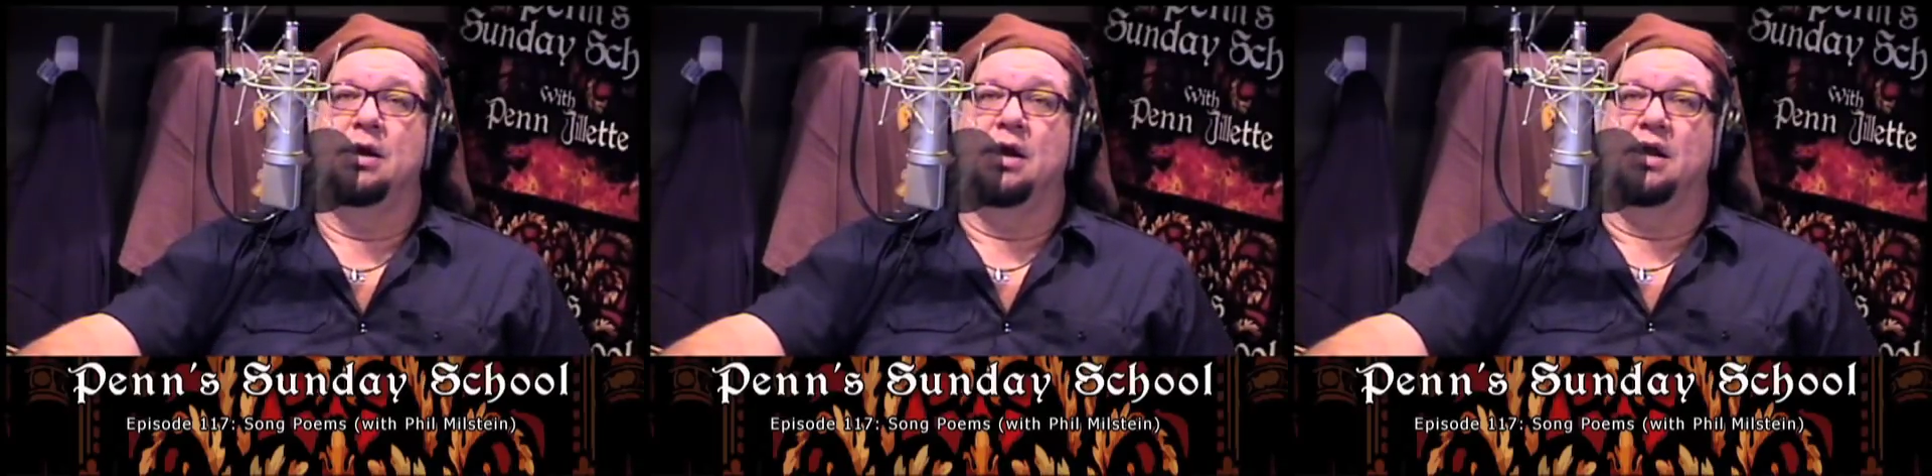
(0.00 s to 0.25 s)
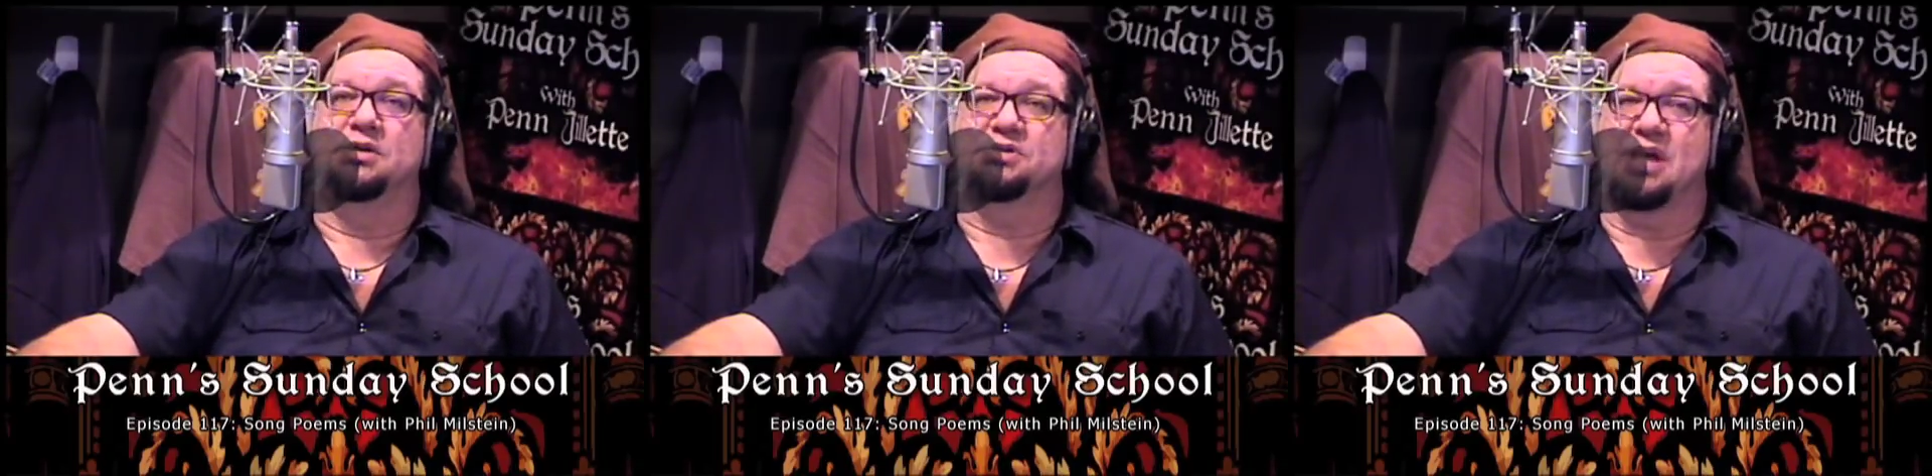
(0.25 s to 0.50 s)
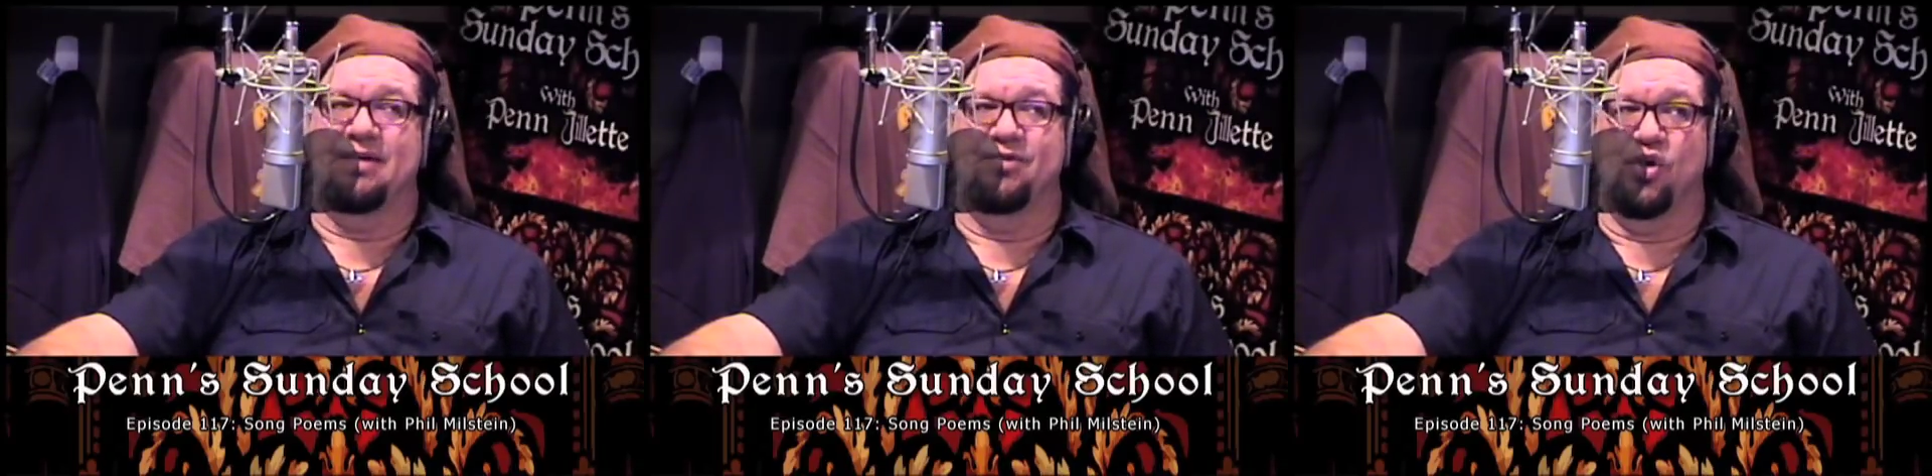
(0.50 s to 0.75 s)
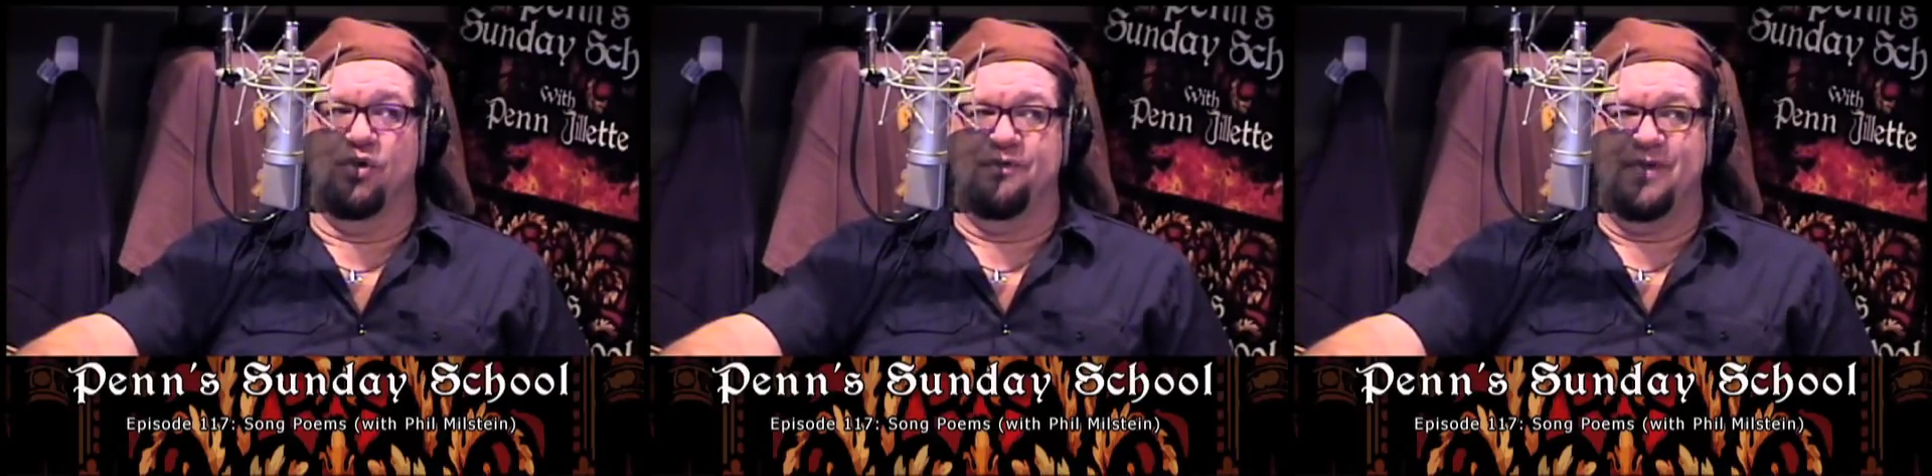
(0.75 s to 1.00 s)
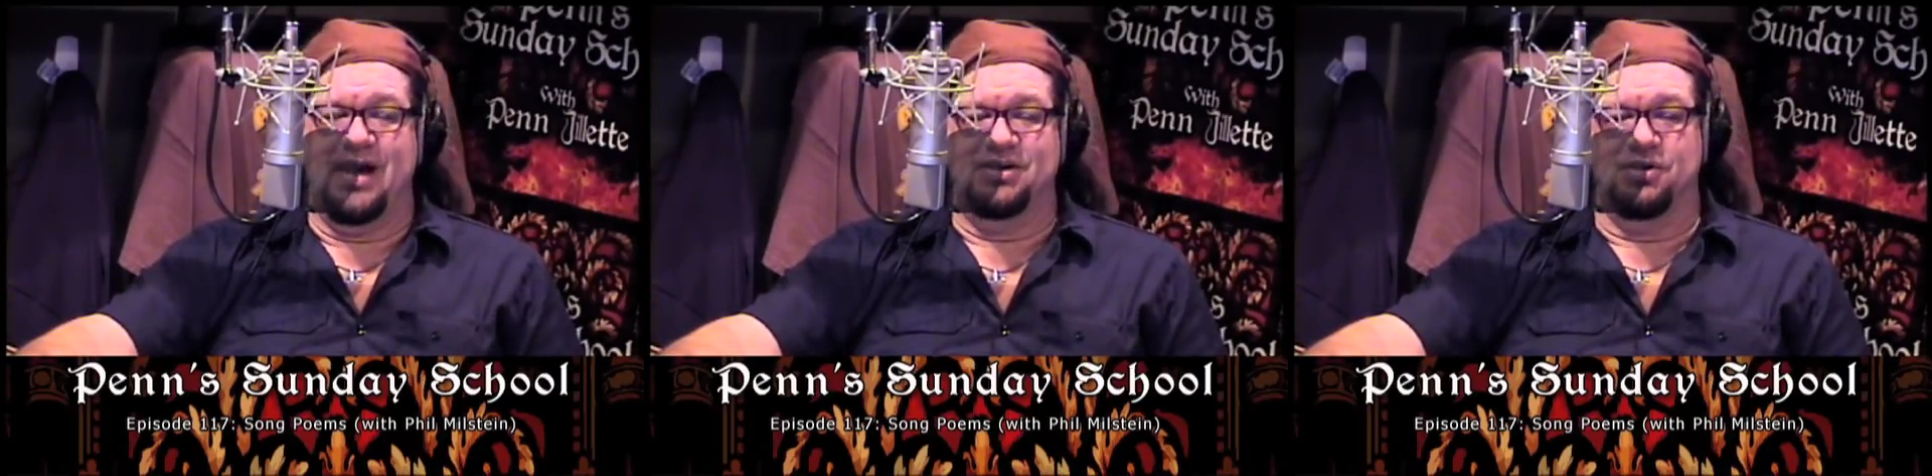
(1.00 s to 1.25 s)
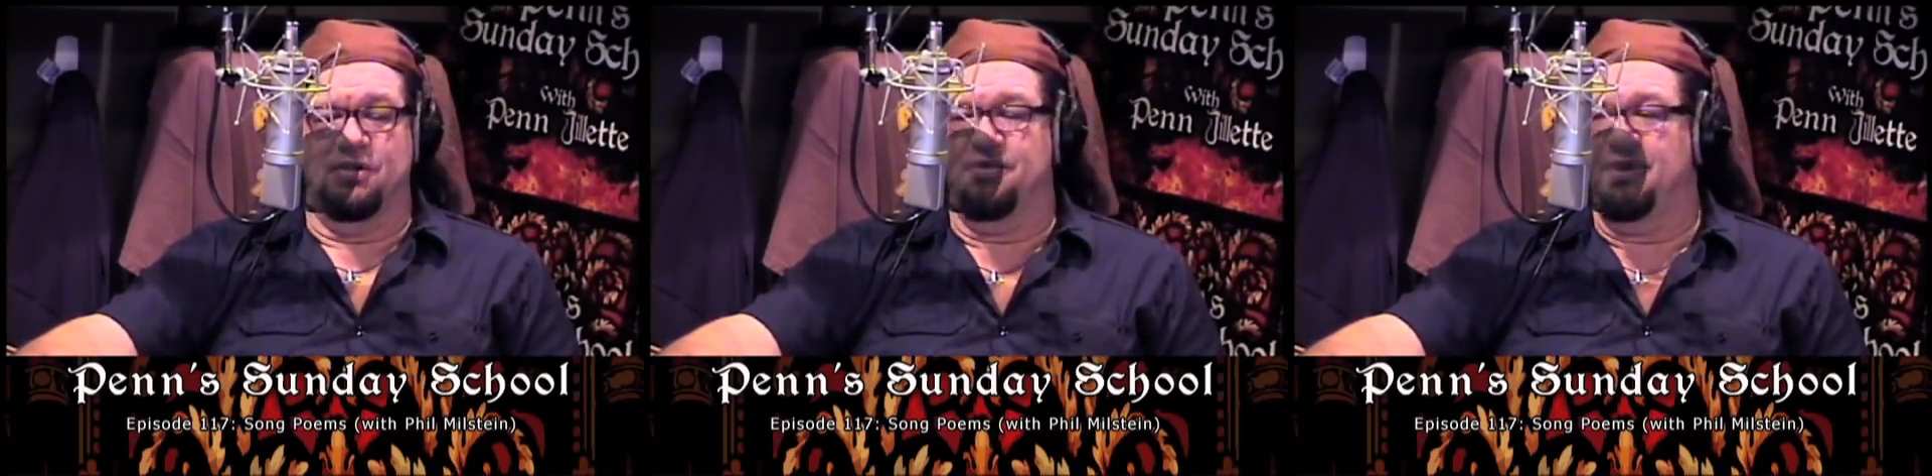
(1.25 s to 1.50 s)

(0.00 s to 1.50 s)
It's kind of an old-fashioned